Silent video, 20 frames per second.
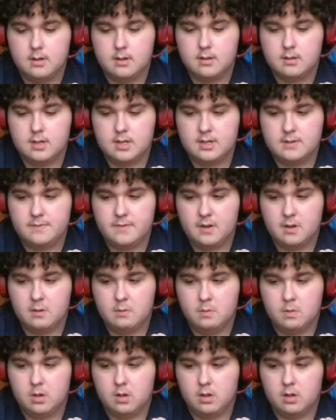this film
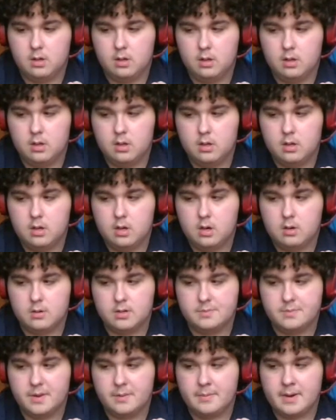will always
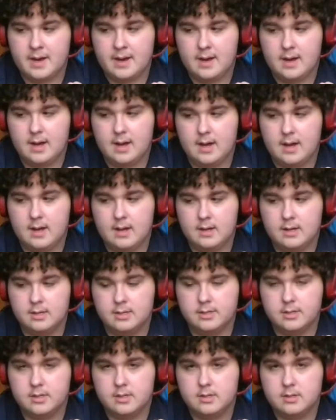be in my heart
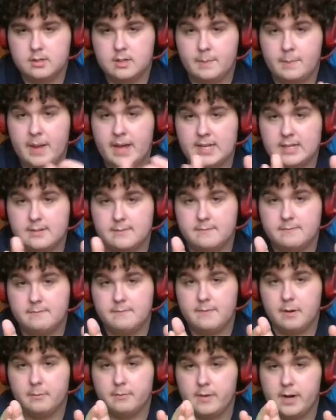as the best
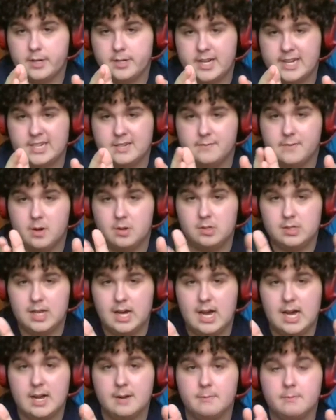film franchise of all
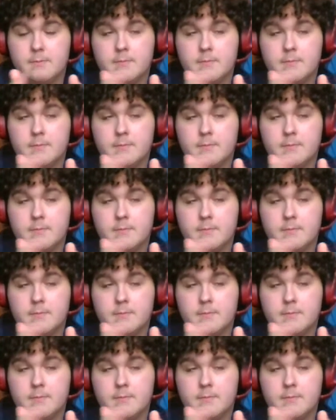time.